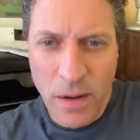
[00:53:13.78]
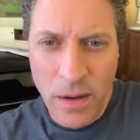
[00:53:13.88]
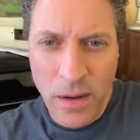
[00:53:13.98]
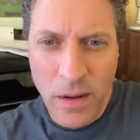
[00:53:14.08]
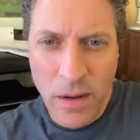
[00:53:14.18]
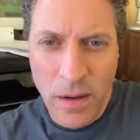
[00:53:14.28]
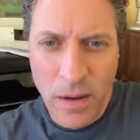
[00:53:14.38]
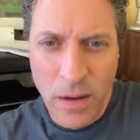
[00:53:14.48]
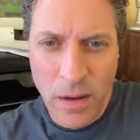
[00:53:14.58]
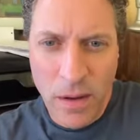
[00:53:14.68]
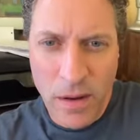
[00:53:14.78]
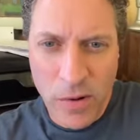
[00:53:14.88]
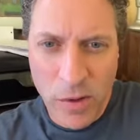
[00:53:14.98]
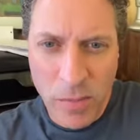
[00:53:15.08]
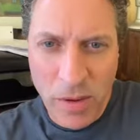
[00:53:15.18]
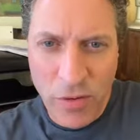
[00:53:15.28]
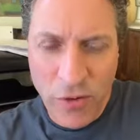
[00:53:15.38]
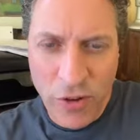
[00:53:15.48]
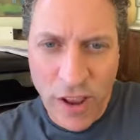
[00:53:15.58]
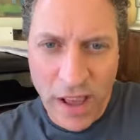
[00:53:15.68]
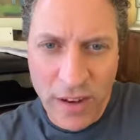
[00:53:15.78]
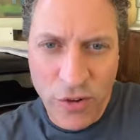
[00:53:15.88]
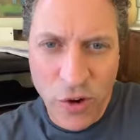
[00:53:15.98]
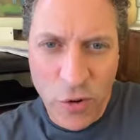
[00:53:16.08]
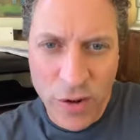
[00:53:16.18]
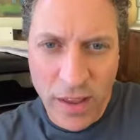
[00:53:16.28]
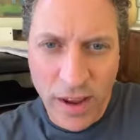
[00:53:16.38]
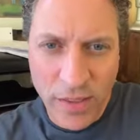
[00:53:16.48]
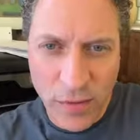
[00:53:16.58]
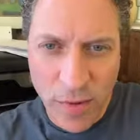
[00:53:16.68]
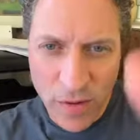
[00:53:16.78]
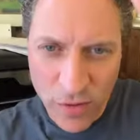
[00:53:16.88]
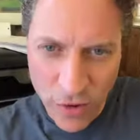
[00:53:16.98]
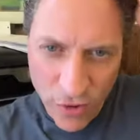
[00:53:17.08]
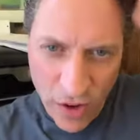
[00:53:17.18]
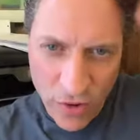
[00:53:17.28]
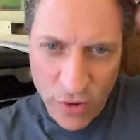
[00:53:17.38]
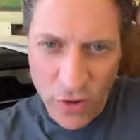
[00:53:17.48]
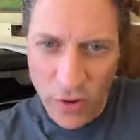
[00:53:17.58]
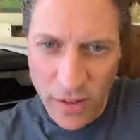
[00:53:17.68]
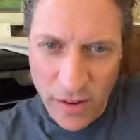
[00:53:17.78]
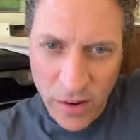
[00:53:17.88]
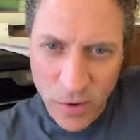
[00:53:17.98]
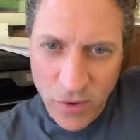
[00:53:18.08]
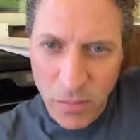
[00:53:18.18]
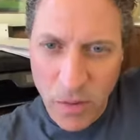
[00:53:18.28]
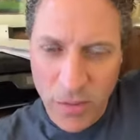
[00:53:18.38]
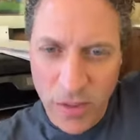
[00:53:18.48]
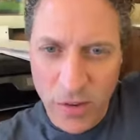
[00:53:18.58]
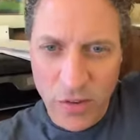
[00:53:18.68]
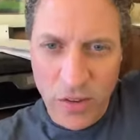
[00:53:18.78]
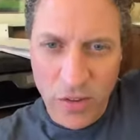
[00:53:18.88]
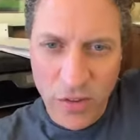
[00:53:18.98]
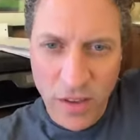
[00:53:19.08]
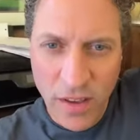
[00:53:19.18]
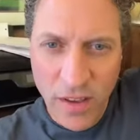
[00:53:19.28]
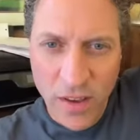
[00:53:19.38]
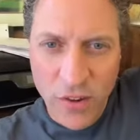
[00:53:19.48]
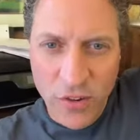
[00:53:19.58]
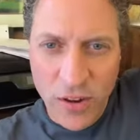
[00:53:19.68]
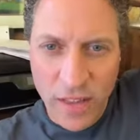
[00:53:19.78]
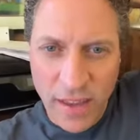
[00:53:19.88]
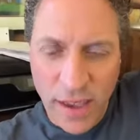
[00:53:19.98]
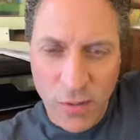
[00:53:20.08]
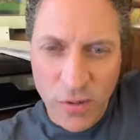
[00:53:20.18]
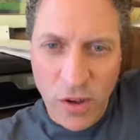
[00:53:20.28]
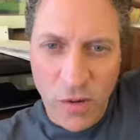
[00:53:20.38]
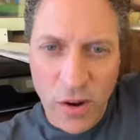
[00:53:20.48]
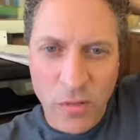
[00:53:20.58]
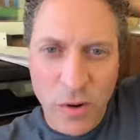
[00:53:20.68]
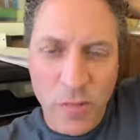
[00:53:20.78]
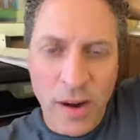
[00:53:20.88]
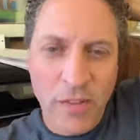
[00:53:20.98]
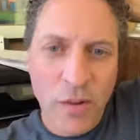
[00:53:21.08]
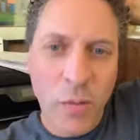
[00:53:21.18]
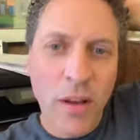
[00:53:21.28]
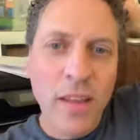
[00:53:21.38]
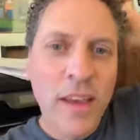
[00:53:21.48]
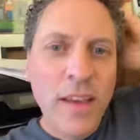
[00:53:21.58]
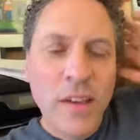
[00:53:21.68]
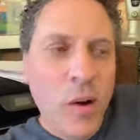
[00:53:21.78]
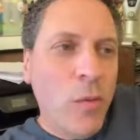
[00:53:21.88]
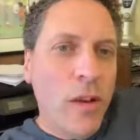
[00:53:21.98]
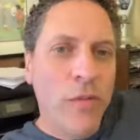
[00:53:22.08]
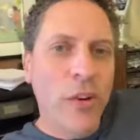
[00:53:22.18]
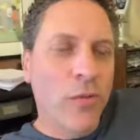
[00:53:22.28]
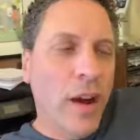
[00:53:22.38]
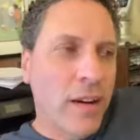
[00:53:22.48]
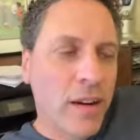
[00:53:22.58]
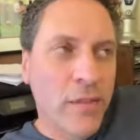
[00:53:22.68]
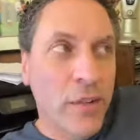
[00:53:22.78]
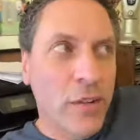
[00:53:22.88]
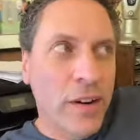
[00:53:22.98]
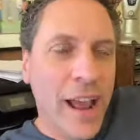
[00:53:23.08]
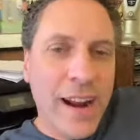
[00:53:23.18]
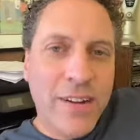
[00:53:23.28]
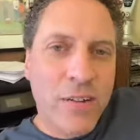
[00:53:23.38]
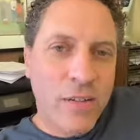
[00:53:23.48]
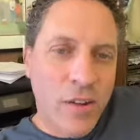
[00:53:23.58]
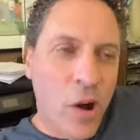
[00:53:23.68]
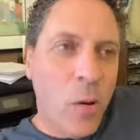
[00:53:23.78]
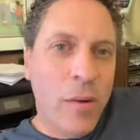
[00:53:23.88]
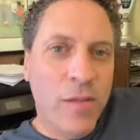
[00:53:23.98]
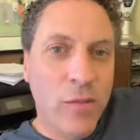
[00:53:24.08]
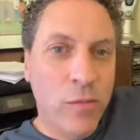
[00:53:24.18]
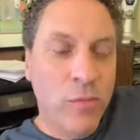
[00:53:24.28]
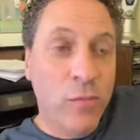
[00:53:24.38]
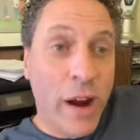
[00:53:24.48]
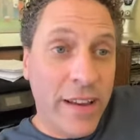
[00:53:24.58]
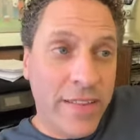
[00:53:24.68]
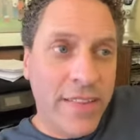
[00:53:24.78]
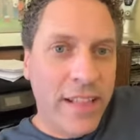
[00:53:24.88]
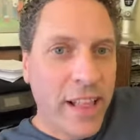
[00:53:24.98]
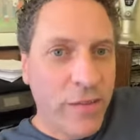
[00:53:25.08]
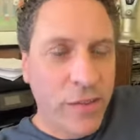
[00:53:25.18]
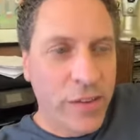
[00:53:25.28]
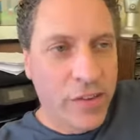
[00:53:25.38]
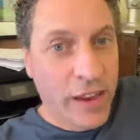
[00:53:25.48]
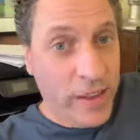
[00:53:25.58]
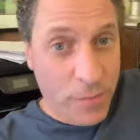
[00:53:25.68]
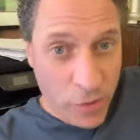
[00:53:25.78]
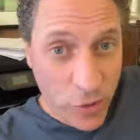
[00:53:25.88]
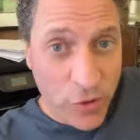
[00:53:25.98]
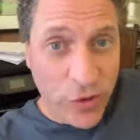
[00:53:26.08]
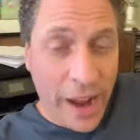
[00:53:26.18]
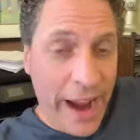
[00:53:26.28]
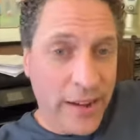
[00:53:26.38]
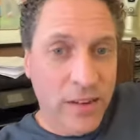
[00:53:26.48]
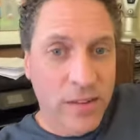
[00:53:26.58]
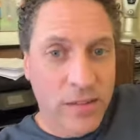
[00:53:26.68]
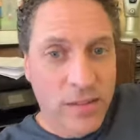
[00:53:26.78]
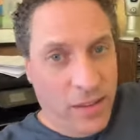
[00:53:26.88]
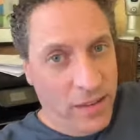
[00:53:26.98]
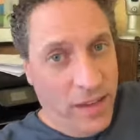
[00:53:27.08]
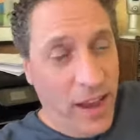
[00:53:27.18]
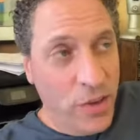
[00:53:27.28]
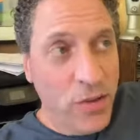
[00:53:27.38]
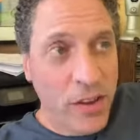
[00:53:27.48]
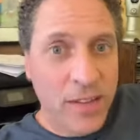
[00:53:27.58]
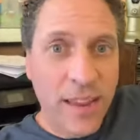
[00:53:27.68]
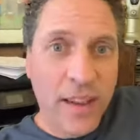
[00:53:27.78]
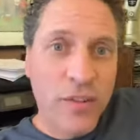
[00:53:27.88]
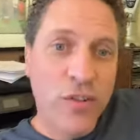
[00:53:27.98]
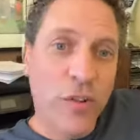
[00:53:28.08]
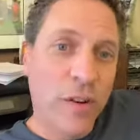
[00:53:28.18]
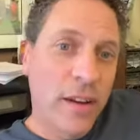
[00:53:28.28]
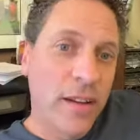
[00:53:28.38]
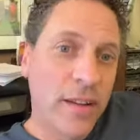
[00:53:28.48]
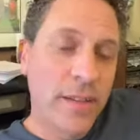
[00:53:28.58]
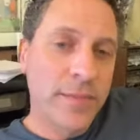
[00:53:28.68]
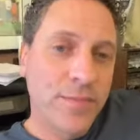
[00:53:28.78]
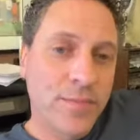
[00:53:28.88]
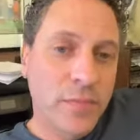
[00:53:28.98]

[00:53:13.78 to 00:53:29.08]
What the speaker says: I don't know what you mean. Shannon Doherty got the writers to change her storyline in originally Beverly Hills because she didn't like how it was going. Rumor has it. Well, you know, if you're a writer, if you're an actor, no. But if you rise to the level of executive producer actor, then yeah, you can ding a story.